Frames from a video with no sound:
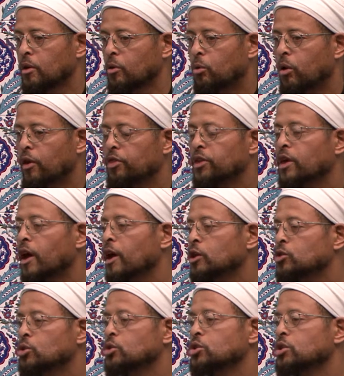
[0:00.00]
what the
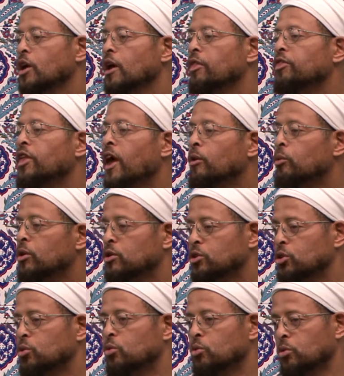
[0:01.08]
angels said they would
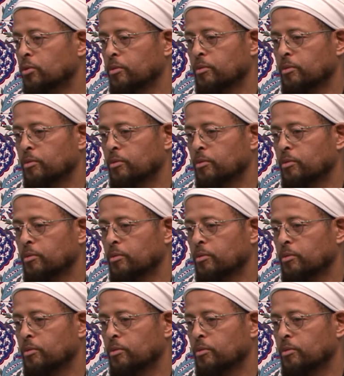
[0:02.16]
do.